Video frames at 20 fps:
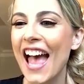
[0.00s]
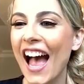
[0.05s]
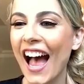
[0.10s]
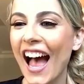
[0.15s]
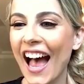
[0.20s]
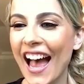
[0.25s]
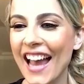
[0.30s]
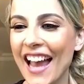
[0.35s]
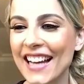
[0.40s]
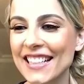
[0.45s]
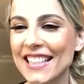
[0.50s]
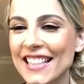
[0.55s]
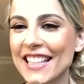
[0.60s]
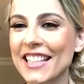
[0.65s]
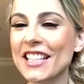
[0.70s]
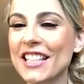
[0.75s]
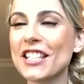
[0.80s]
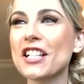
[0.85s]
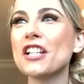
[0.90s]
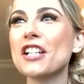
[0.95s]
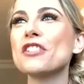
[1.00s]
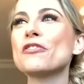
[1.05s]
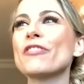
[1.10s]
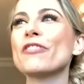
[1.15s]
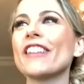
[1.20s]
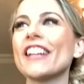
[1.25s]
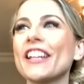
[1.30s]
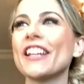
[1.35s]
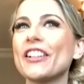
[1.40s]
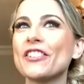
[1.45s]
I didn't know
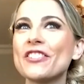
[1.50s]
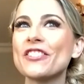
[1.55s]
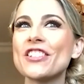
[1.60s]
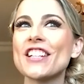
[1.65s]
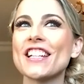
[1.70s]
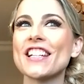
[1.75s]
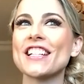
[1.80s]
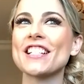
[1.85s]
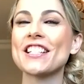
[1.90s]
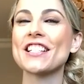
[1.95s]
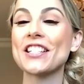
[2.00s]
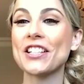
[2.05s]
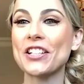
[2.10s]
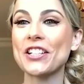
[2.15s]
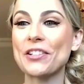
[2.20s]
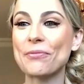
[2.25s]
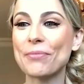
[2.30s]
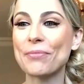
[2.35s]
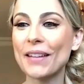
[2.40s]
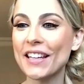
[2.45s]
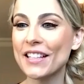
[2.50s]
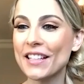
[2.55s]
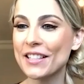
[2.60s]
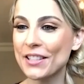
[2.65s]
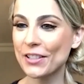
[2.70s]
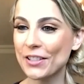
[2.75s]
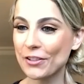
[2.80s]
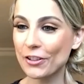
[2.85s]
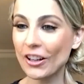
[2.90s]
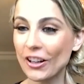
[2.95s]
reunions could be
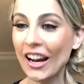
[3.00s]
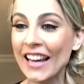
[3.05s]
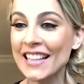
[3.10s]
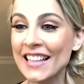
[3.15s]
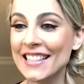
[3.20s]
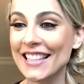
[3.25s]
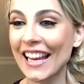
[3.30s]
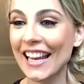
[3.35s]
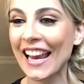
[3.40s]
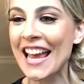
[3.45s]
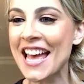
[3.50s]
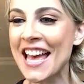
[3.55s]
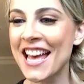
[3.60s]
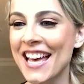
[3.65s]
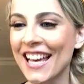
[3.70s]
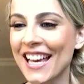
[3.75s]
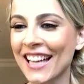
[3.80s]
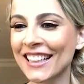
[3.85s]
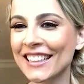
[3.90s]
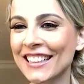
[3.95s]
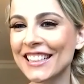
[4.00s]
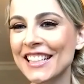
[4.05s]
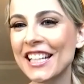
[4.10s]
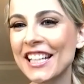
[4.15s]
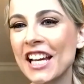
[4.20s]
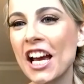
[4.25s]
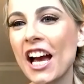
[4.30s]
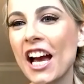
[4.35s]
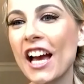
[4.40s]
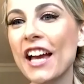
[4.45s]
so crazy.
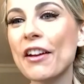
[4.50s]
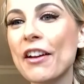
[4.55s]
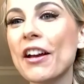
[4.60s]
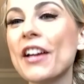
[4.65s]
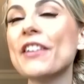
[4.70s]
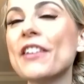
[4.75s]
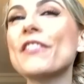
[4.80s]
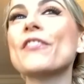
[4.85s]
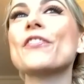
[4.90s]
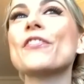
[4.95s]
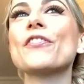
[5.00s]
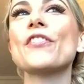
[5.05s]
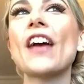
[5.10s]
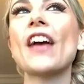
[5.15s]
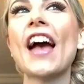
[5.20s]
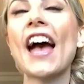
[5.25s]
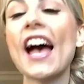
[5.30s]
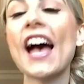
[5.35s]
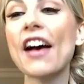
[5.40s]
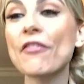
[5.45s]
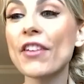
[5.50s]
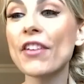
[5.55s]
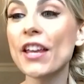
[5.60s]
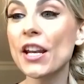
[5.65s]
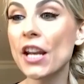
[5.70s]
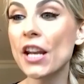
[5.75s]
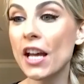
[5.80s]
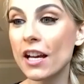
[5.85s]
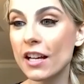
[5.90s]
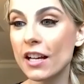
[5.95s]
Mm-hmm. I, I
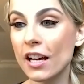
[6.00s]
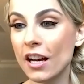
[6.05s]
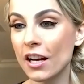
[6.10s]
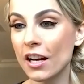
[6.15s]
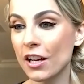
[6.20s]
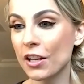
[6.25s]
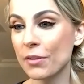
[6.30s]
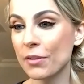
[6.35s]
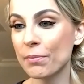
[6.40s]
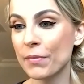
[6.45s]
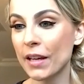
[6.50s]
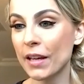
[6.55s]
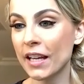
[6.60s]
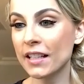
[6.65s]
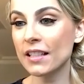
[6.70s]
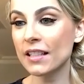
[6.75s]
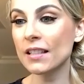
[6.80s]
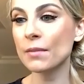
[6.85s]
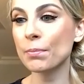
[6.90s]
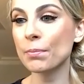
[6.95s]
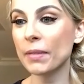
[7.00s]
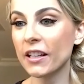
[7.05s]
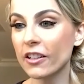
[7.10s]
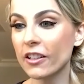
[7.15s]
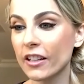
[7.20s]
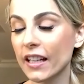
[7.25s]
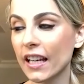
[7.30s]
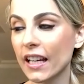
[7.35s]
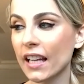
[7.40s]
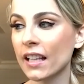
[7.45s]
haven't um,
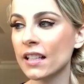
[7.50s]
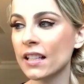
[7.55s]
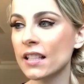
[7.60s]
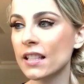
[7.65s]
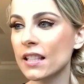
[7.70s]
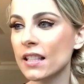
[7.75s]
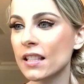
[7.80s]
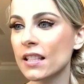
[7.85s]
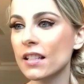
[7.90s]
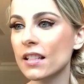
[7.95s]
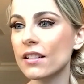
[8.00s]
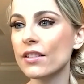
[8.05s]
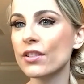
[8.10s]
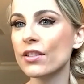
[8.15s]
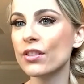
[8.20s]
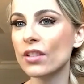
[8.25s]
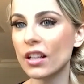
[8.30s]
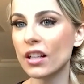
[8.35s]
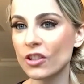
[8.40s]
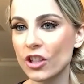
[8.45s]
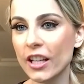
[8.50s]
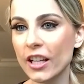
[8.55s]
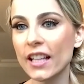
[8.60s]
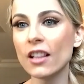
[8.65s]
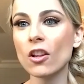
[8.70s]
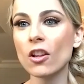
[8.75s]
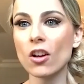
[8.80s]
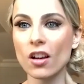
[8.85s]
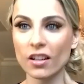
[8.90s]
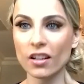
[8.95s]
experienced such a
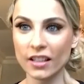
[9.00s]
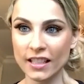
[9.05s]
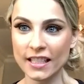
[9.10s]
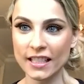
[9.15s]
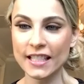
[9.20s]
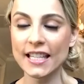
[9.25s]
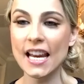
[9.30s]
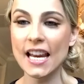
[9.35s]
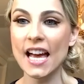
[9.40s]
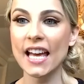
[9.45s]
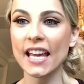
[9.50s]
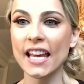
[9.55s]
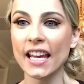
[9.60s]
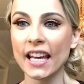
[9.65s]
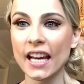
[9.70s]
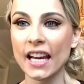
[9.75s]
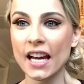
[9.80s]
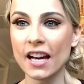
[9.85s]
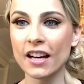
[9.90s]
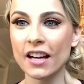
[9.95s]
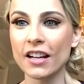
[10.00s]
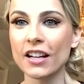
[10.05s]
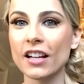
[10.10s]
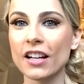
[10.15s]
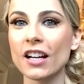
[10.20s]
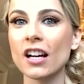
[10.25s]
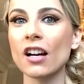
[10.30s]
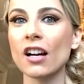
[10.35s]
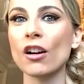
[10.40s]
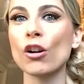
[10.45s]
long day
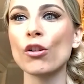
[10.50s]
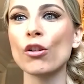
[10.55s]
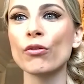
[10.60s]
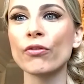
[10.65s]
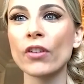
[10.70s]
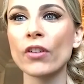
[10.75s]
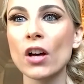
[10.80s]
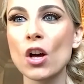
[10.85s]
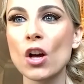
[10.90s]
of